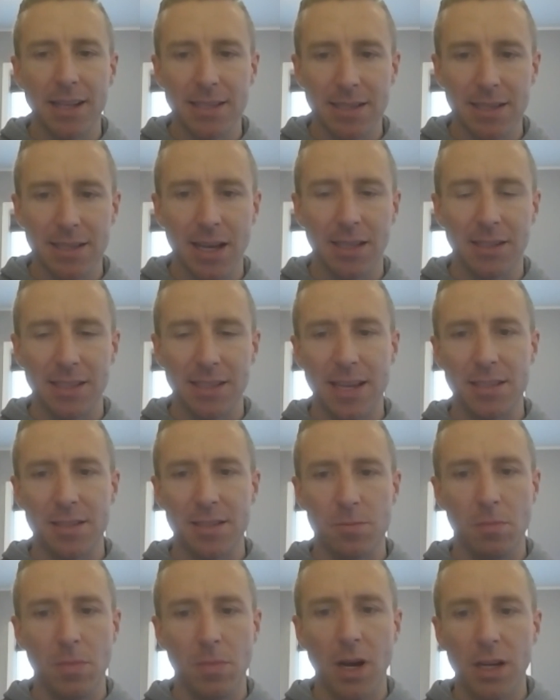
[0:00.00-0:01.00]
as
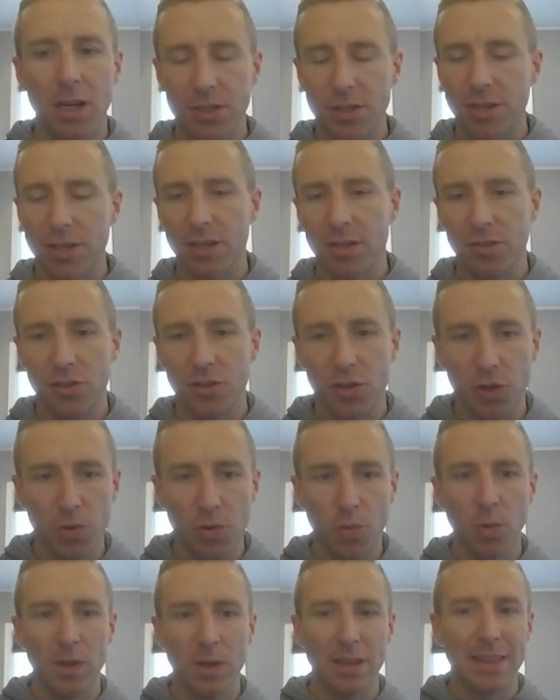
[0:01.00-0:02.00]
as much as
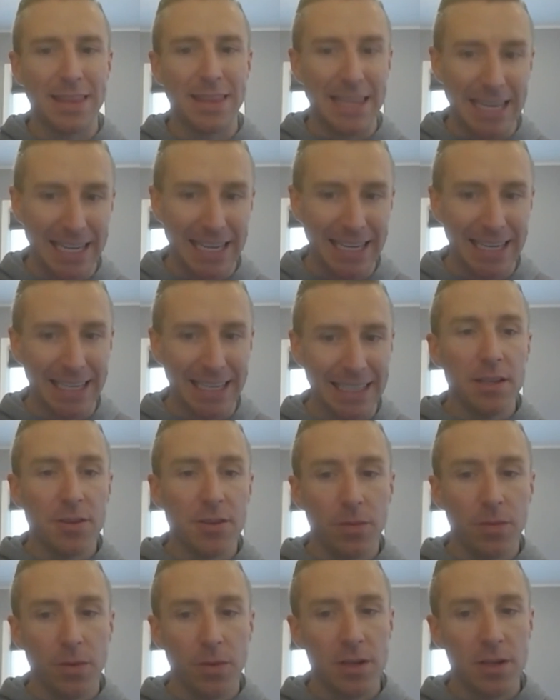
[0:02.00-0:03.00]
you would think.
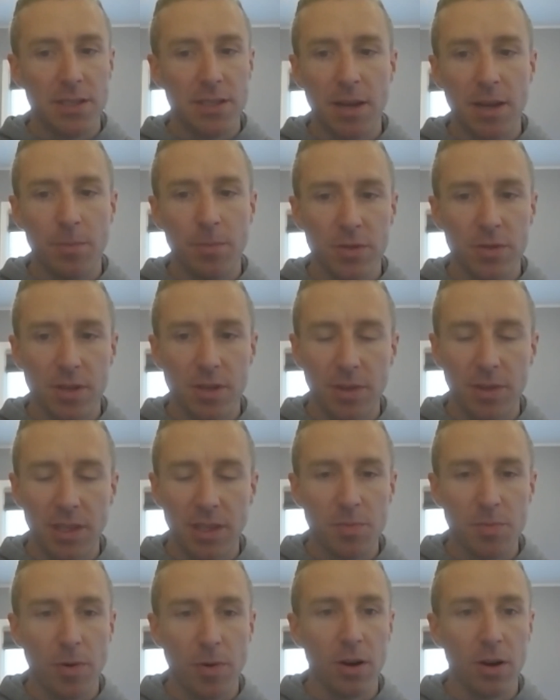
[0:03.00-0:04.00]
So, for example, some of
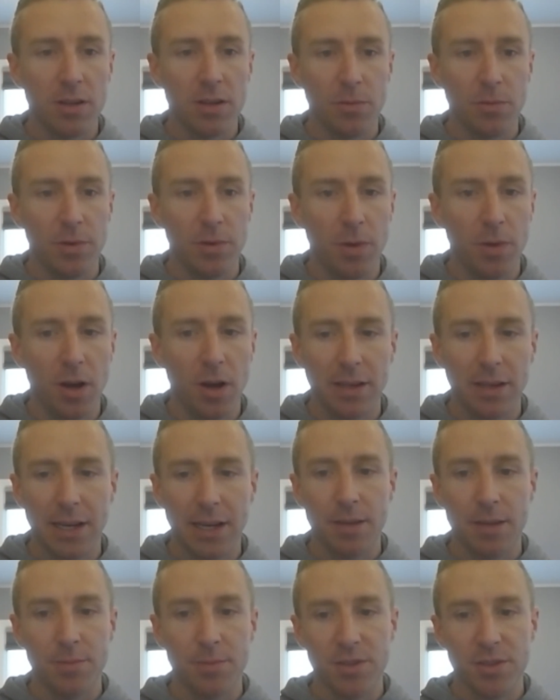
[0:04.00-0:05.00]
these parks that we bought,
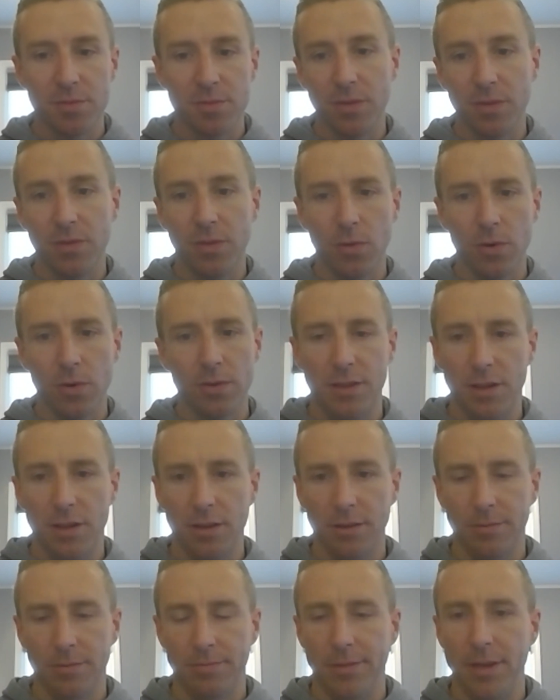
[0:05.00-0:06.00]
like I mentioned before,
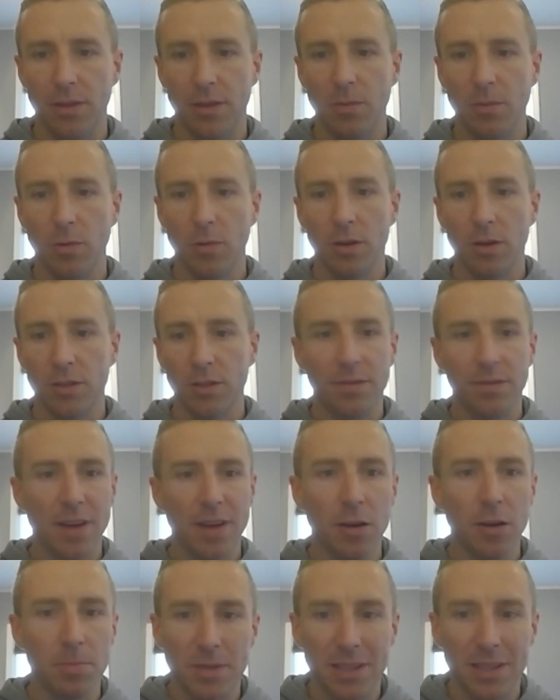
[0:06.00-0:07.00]
they're they were
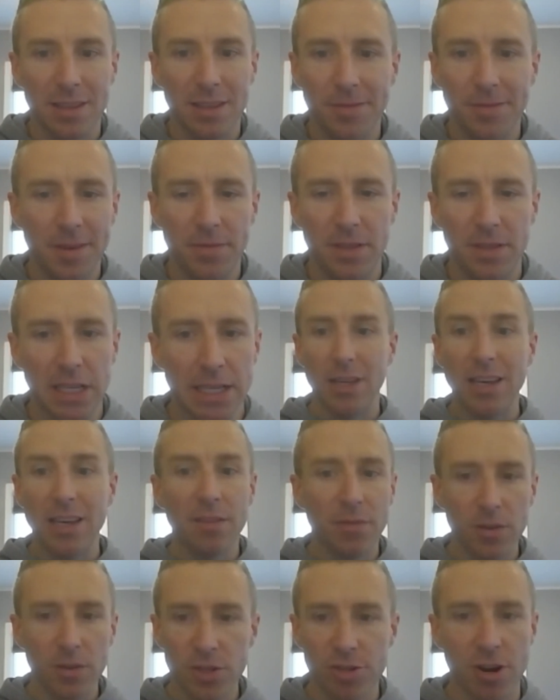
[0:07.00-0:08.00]
developed in the 50s. The
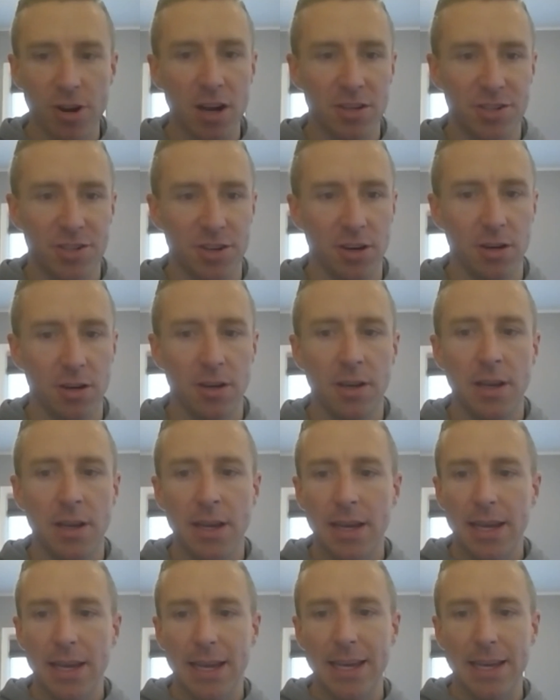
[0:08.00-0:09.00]
infrastructure
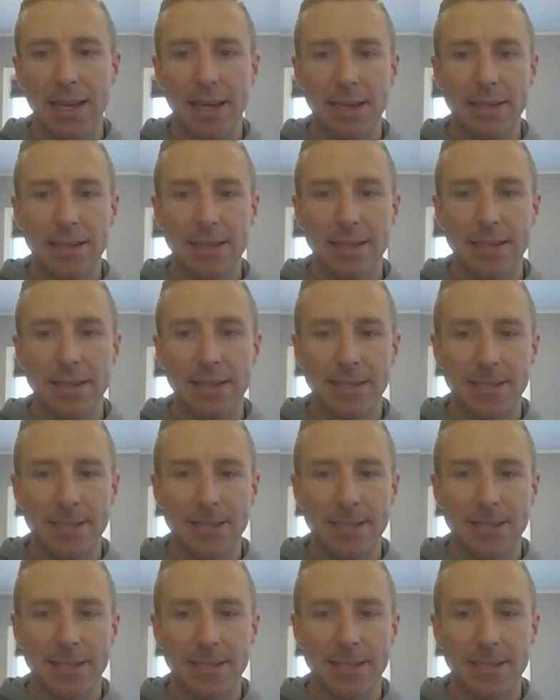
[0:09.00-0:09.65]
is